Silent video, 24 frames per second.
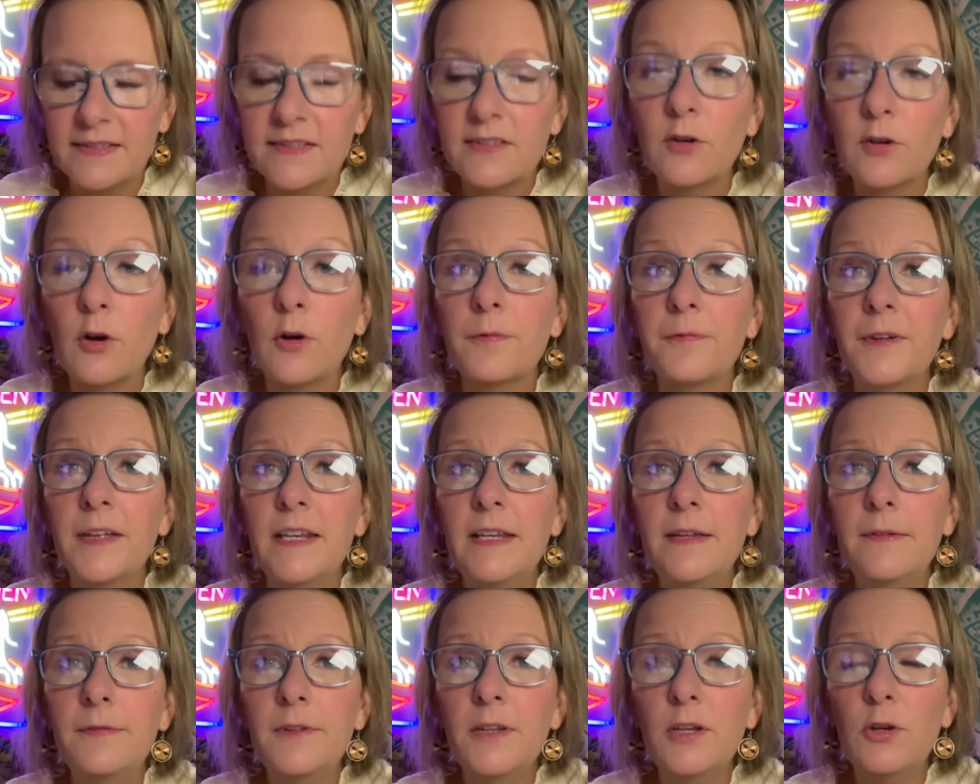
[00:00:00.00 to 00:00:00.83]
So if
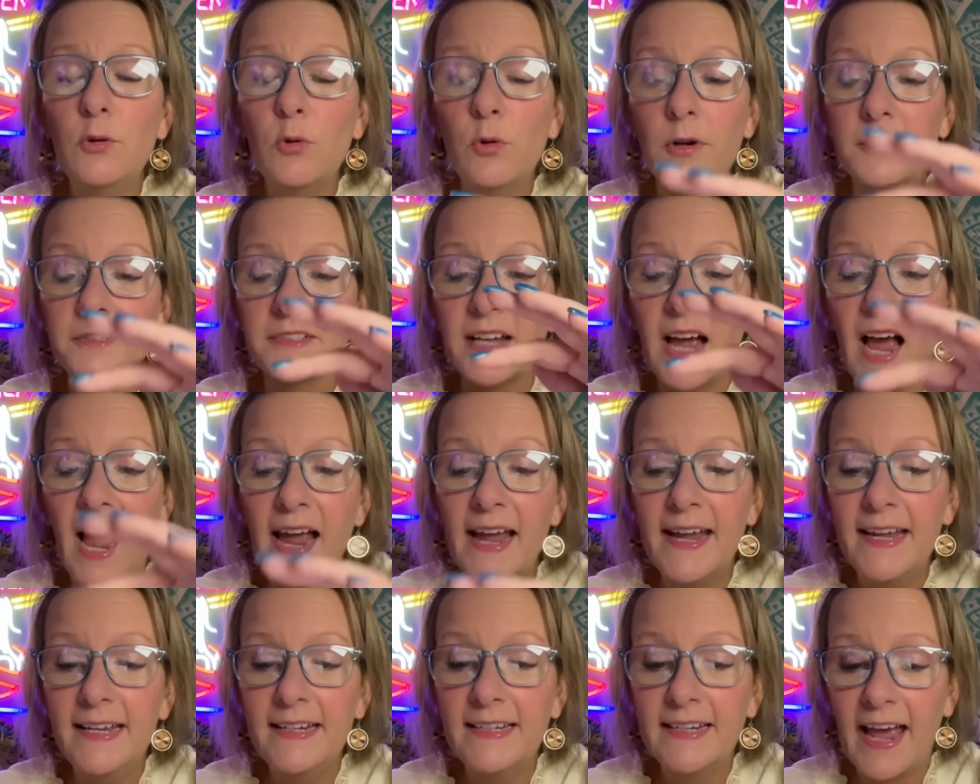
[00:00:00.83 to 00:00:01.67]
any of you are
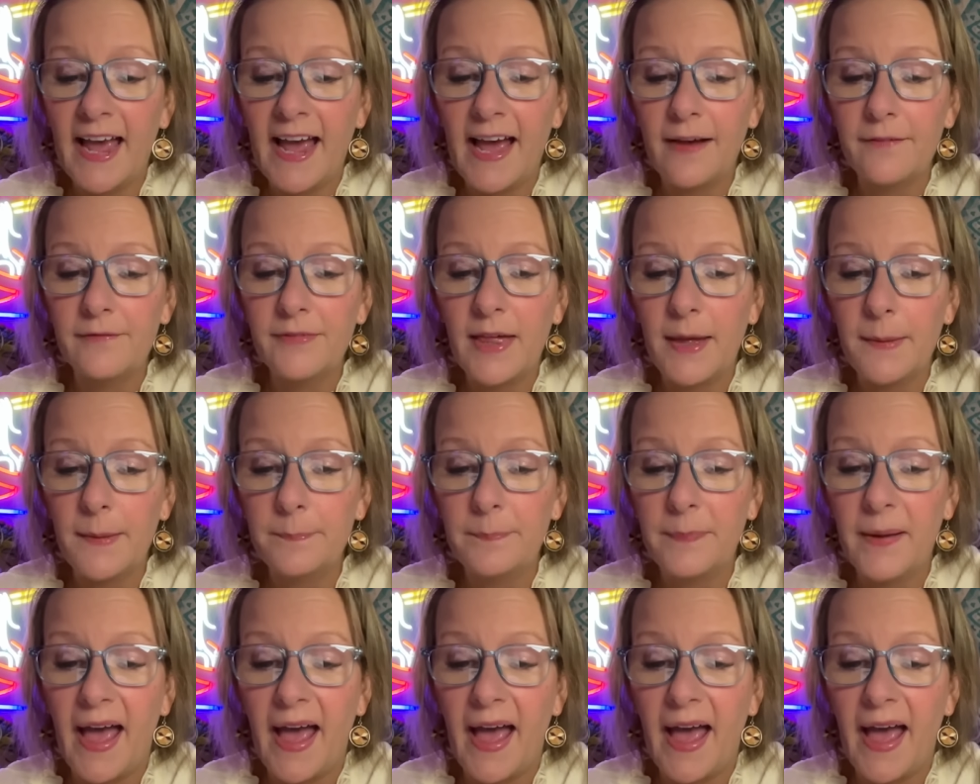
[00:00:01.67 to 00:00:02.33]
dying to have that